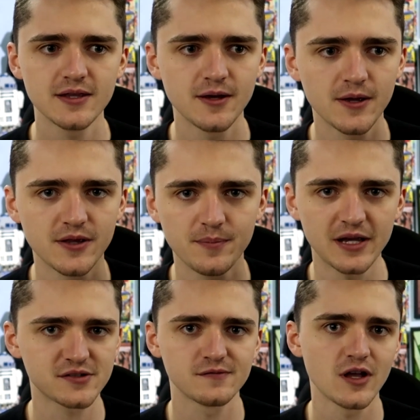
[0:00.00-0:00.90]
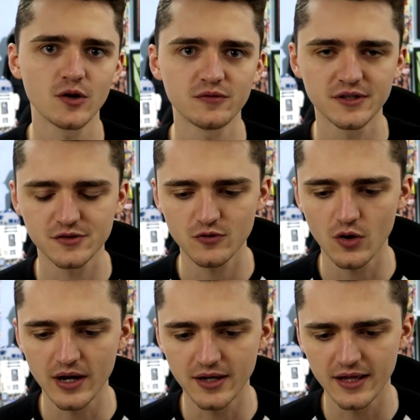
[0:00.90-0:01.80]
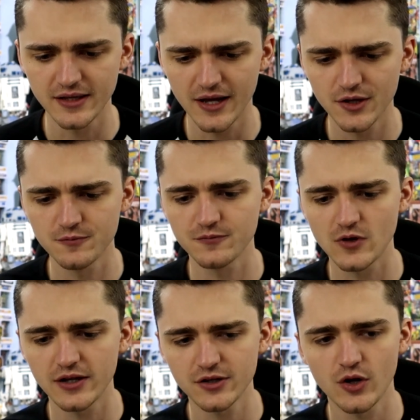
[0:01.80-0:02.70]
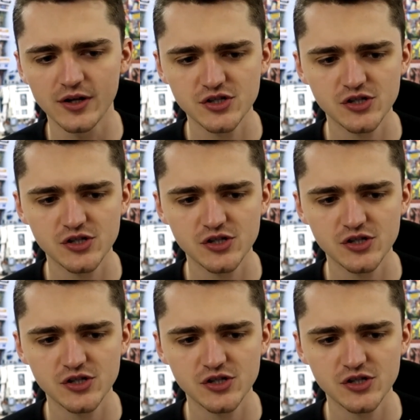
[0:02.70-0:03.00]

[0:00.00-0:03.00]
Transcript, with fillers: the best of luck with this role, and I don't know, I